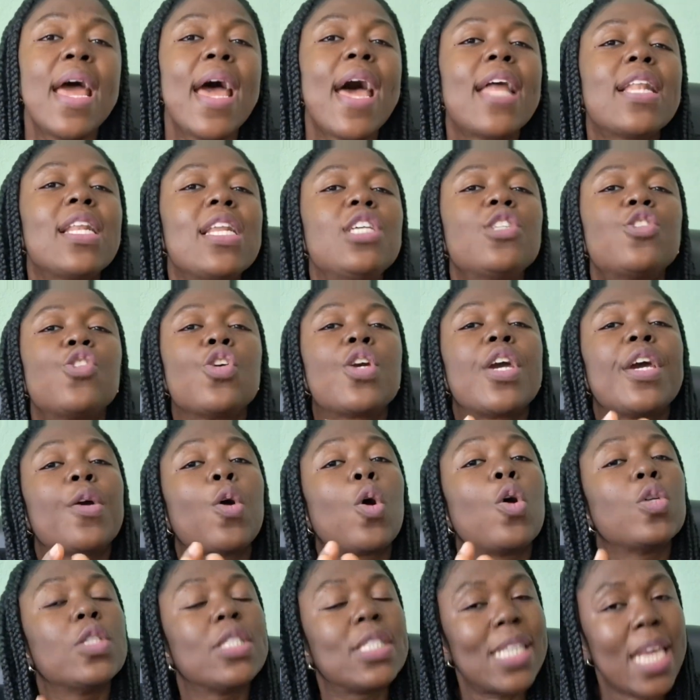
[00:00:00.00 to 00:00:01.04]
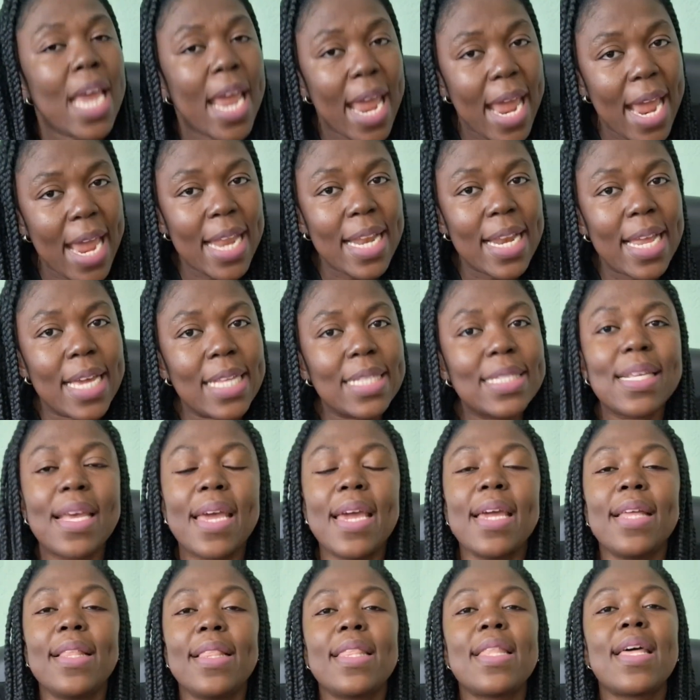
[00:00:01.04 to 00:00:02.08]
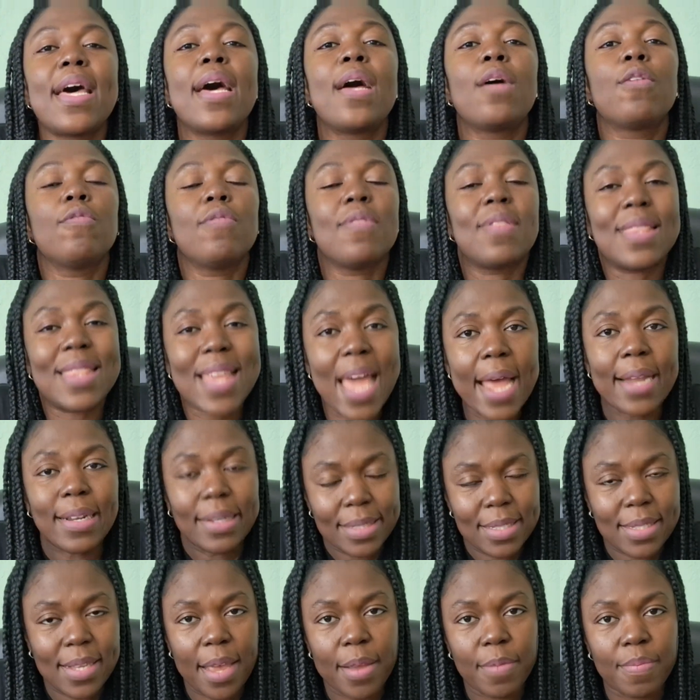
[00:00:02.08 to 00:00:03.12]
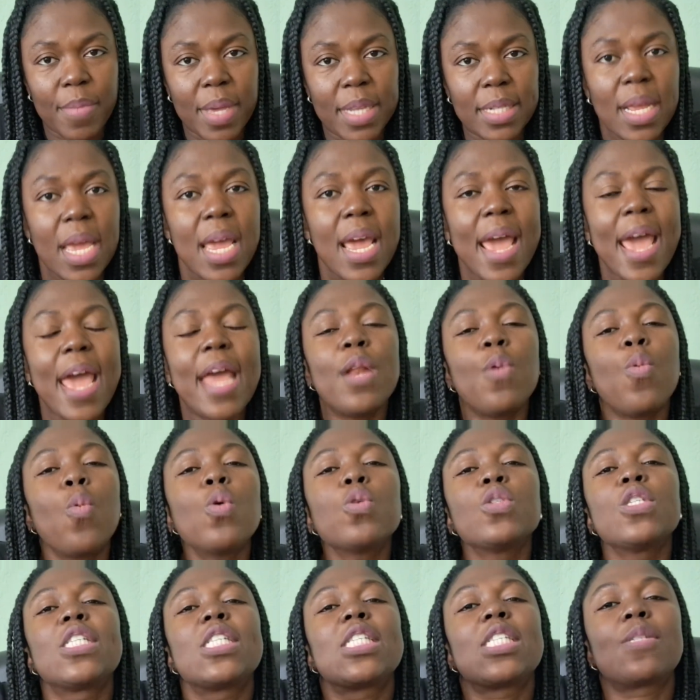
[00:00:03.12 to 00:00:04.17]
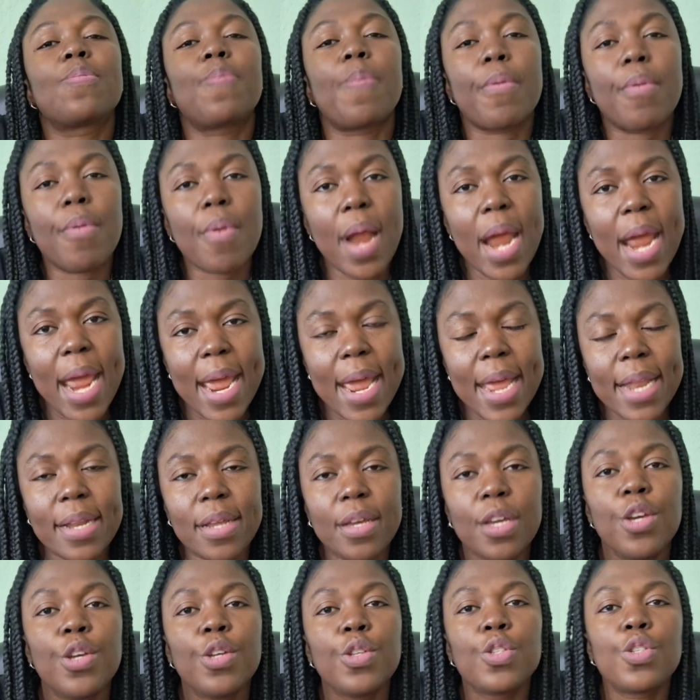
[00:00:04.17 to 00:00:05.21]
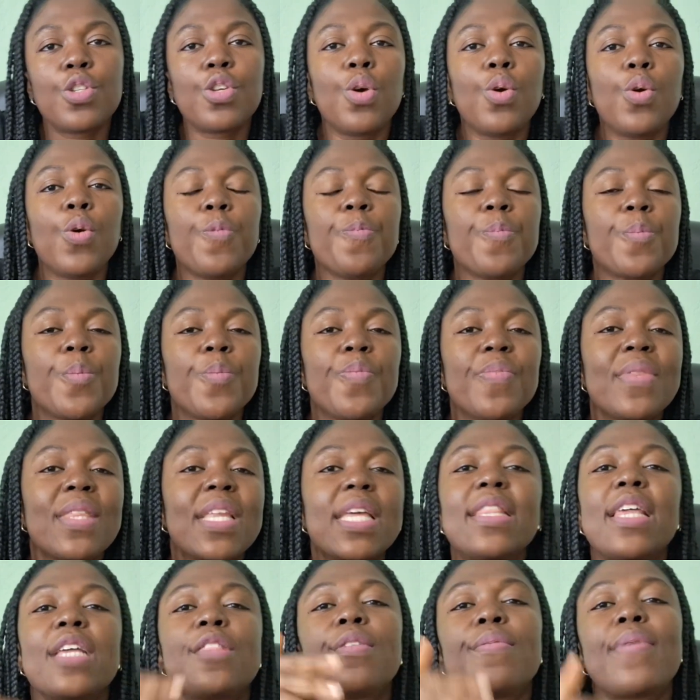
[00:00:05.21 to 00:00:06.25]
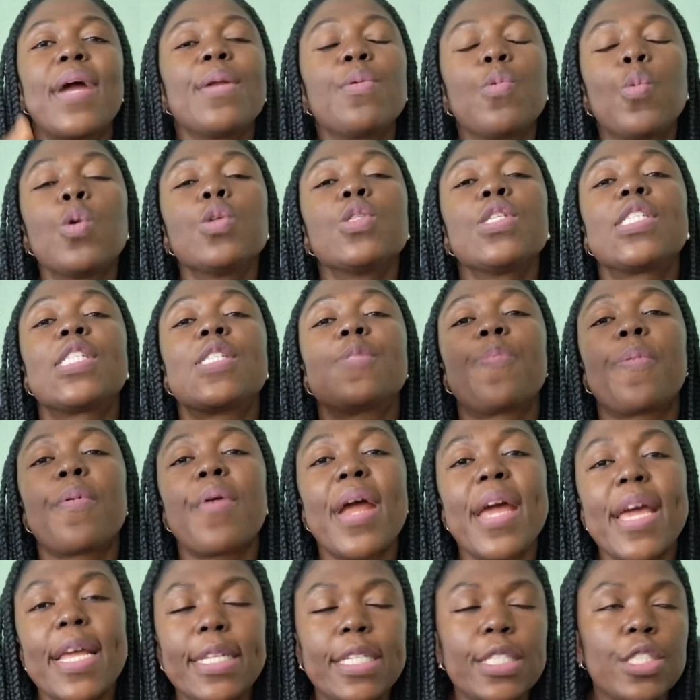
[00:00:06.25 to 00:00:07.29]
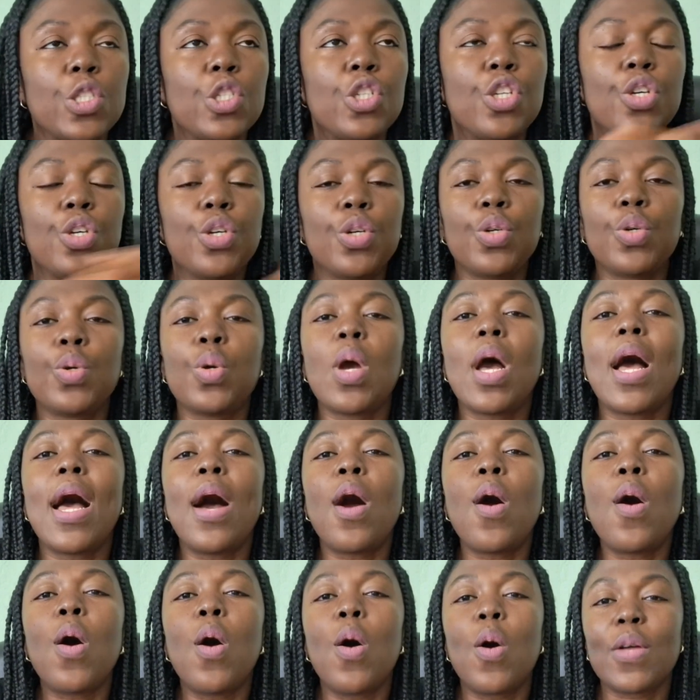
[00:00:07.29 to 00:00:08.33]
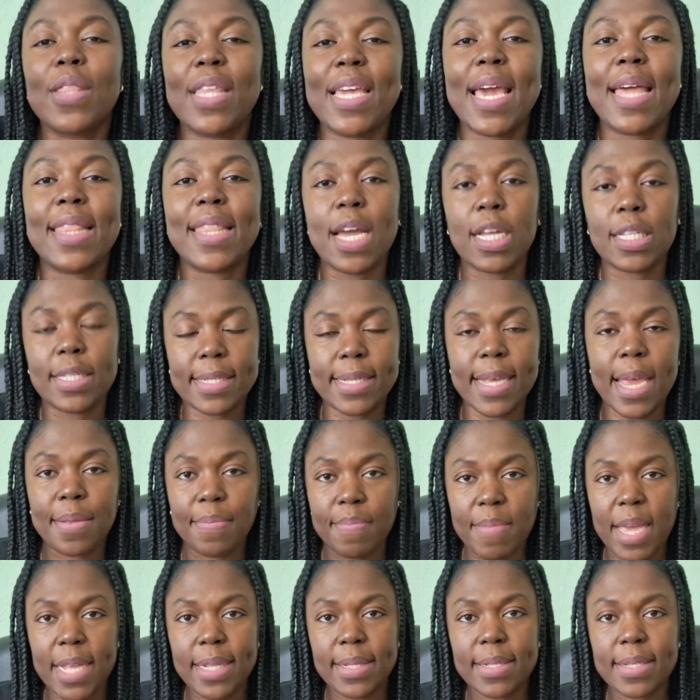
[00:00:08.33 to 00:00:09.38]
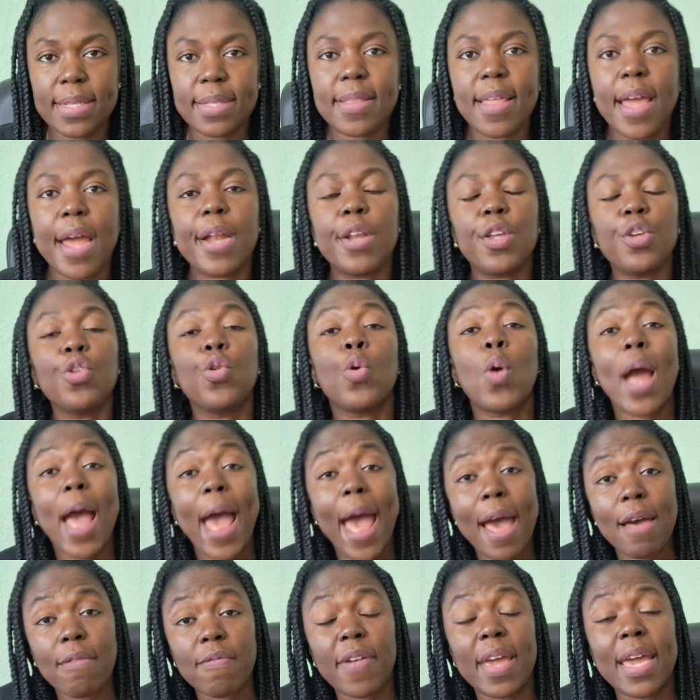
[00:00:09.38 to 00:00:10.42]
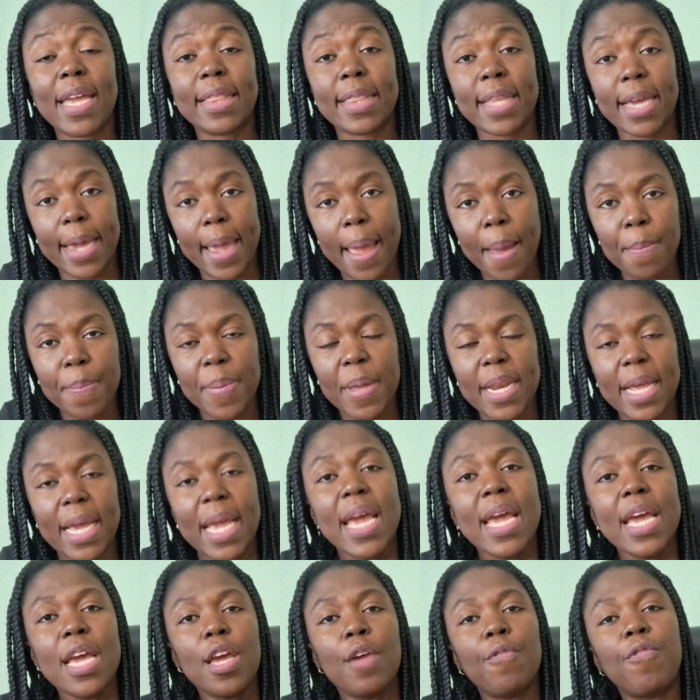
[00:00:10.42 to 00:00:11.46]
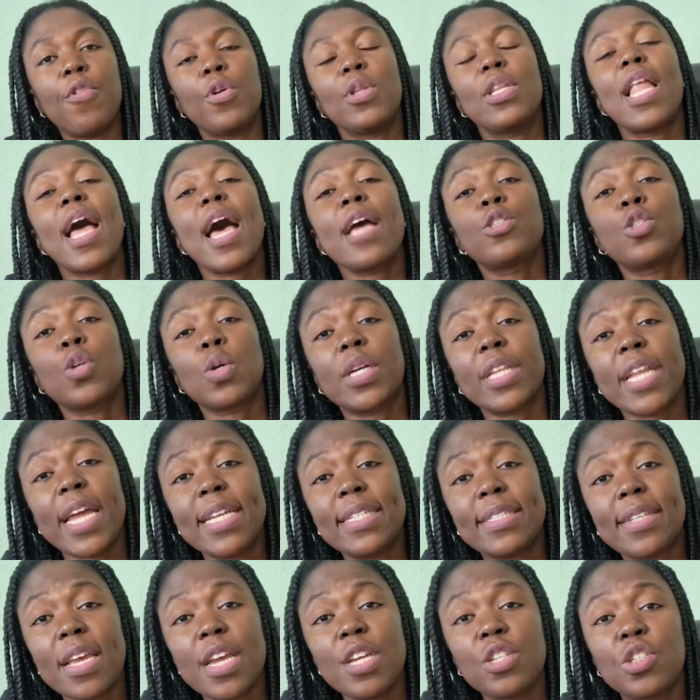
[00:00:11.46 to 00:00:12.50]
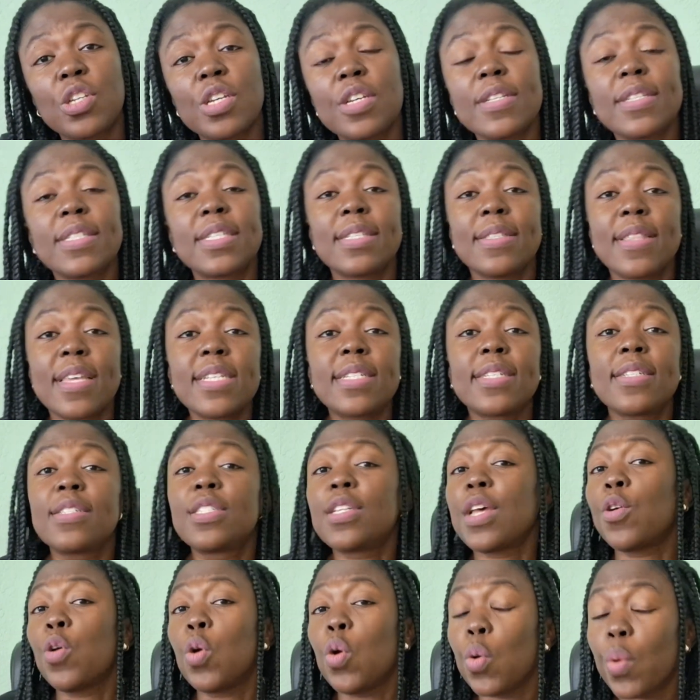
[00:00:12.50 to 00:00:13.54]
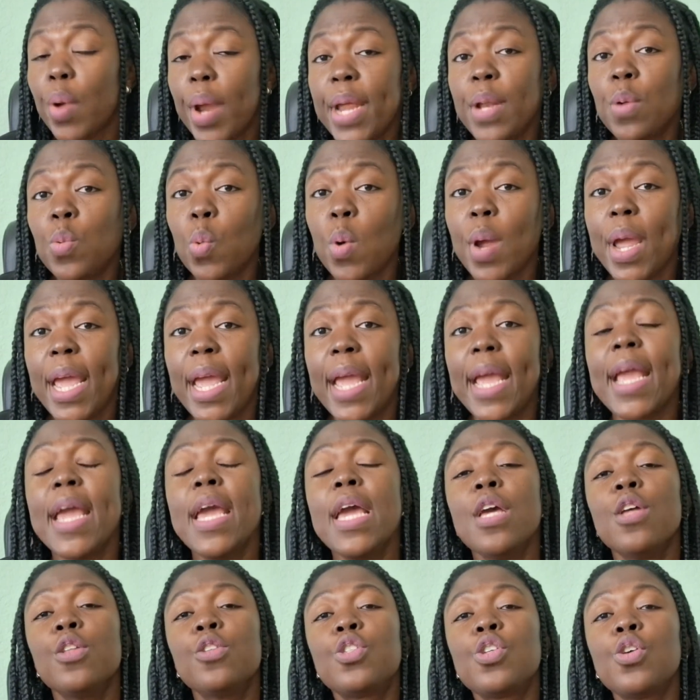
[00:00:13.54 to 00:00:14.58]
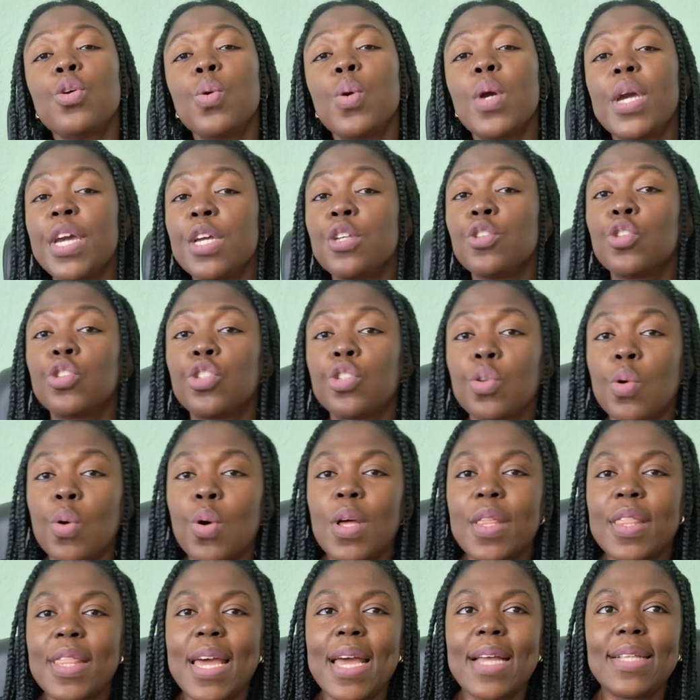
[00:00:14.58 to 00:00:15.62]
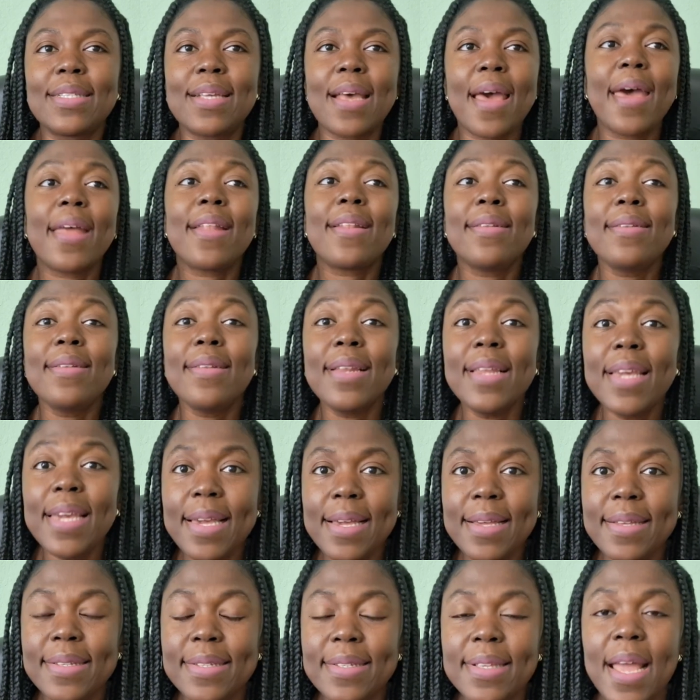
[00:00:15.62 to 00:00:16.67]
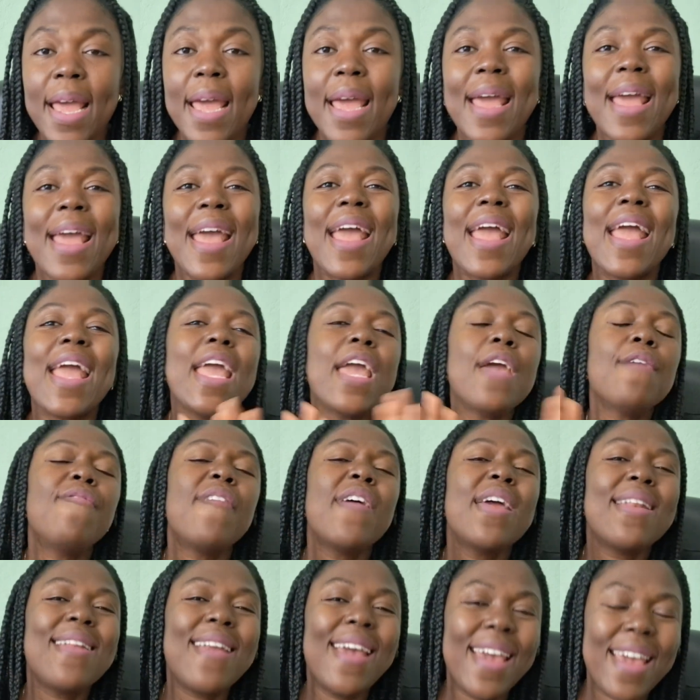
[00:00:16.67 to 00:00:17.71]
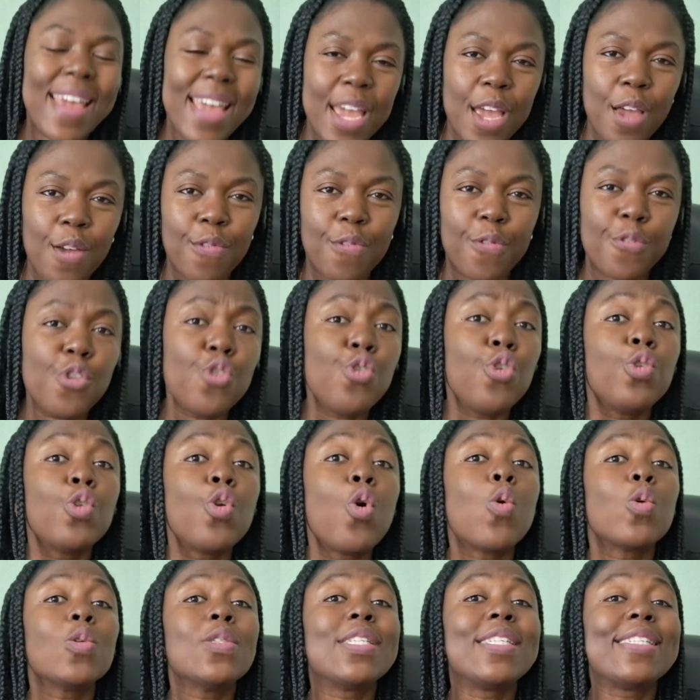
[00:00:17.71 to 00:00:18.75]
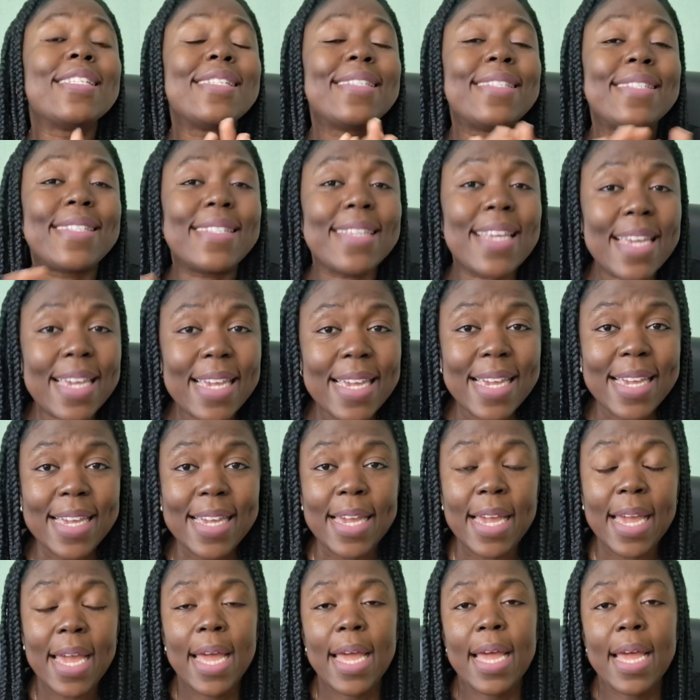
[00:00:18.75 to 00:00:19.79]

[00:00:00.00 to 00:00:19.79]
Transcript: at least you can contain it in that segment, and it won't spread to, the threat won't spread to all the other segments that you have in the company. For large organizations, this is a great way to ensure that at least, even if you don't see